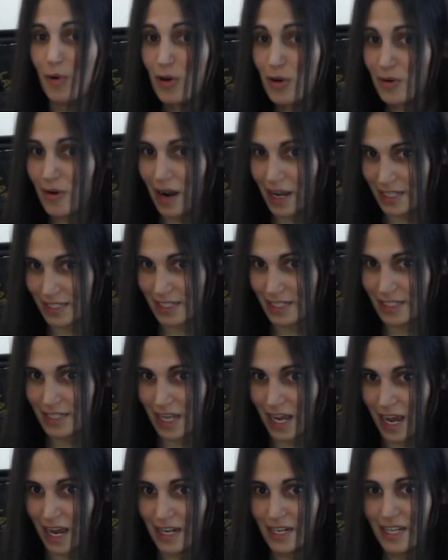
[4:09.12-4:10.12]
motorized
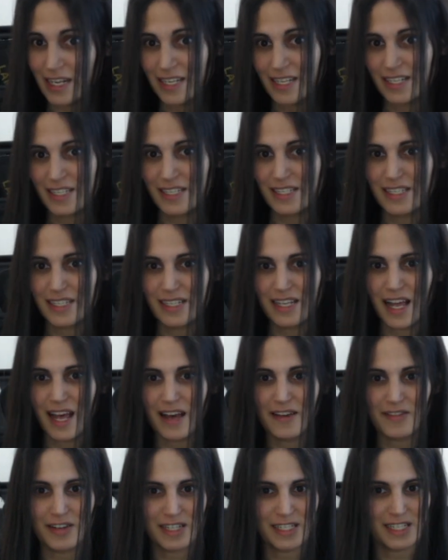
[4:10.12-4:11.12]
design still
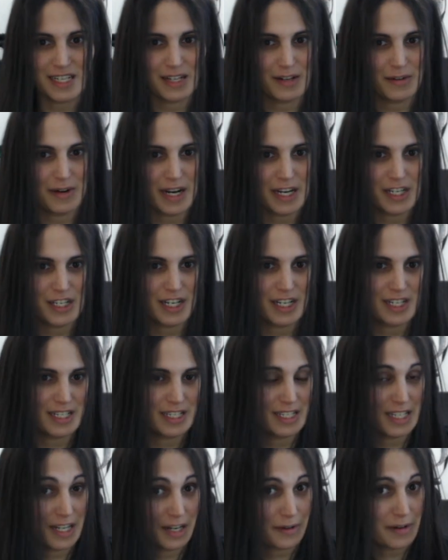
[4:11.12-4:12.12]
have acceleration
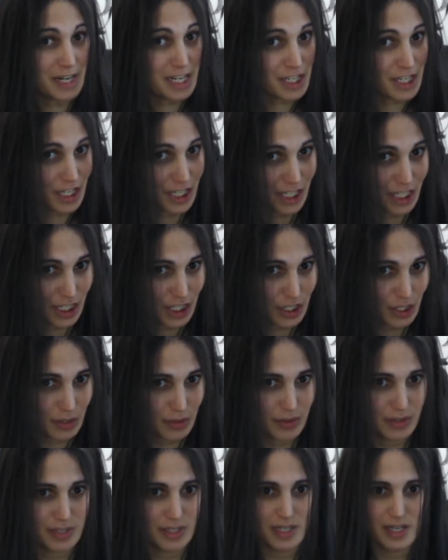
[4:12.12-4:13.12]
deceleration
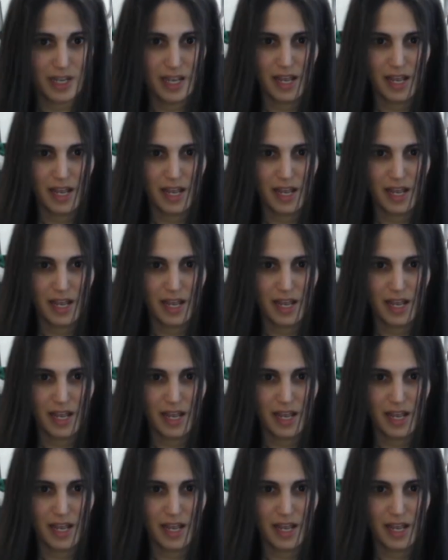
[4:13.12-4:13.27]
issues.